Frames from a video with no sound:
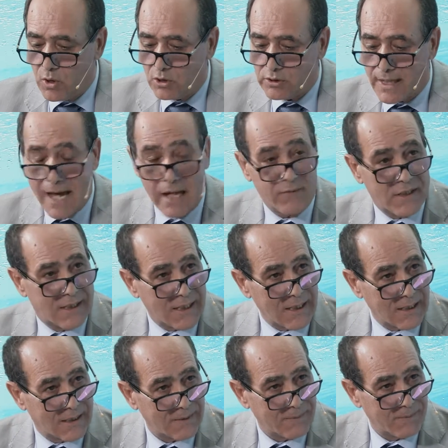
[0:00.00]
water
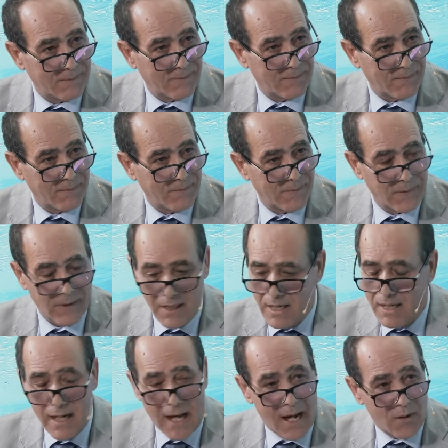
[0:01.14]
harvesting.
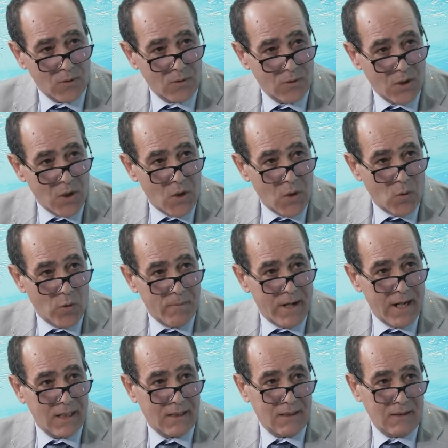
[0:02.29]
Now we
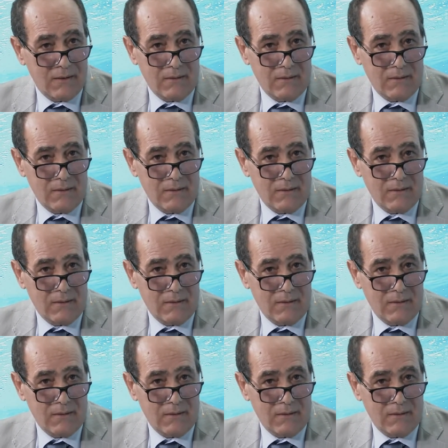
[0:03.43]
made